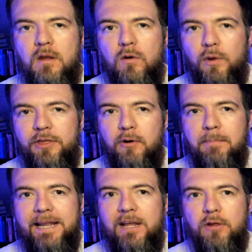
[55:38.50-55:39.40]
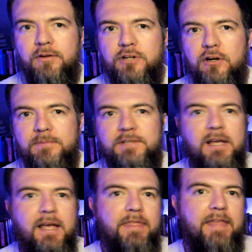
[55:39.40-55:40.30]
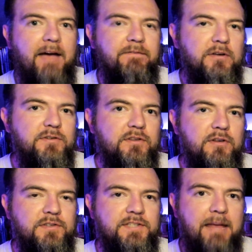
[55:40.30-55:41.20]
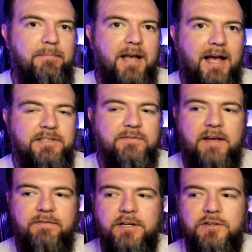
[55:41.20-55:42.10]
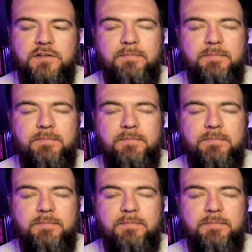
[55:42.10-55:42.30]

Whether there are many other terms that have those same kinds of definitions.